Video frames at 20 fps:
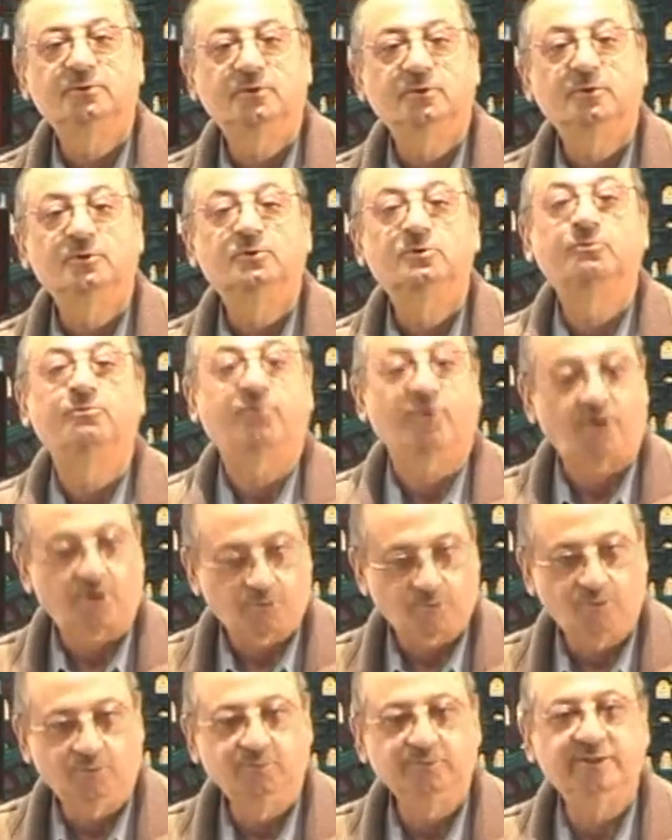To for
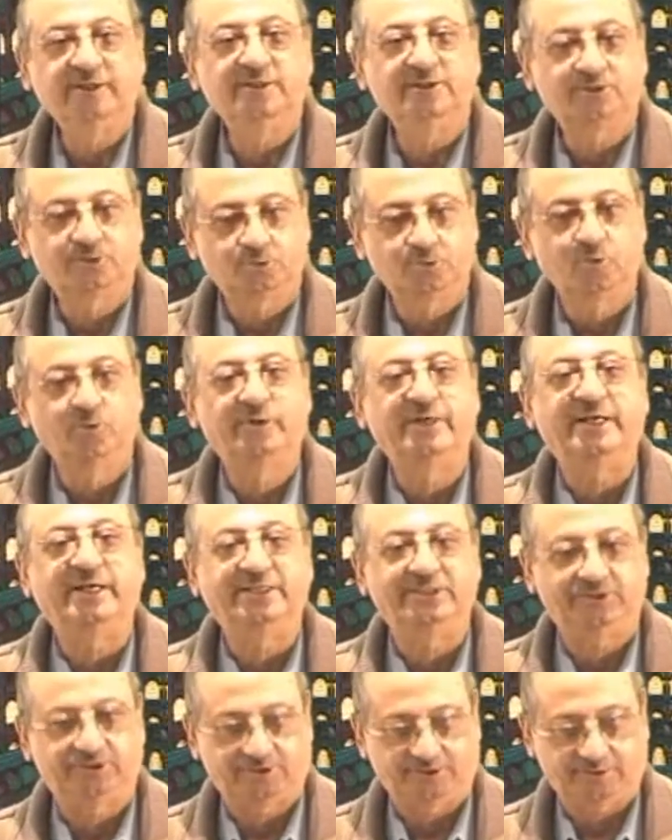whom these two
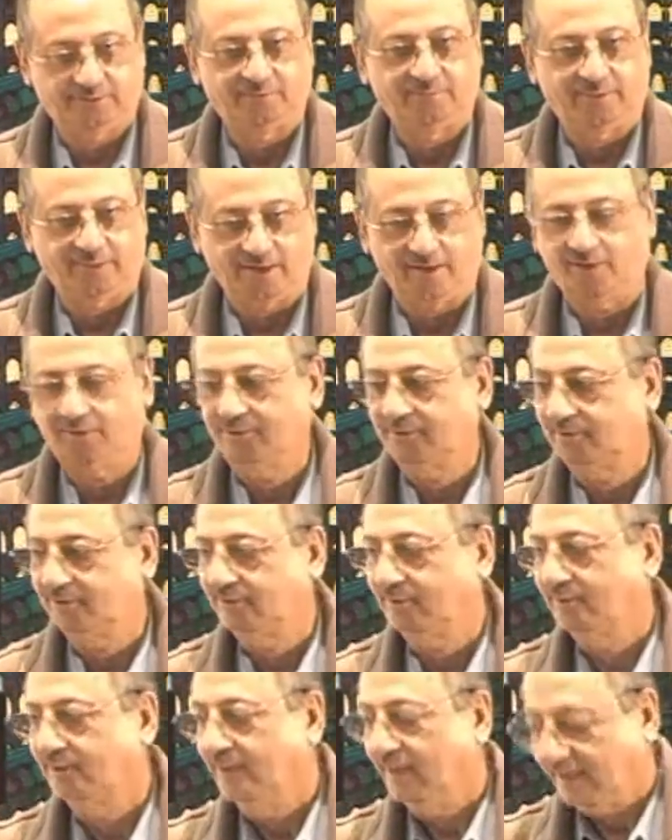keys belong to.
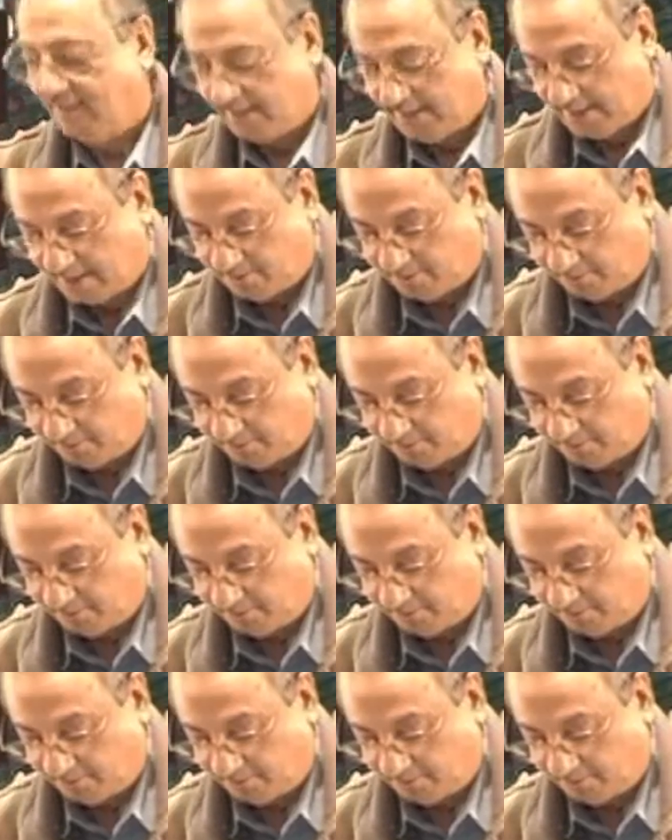And what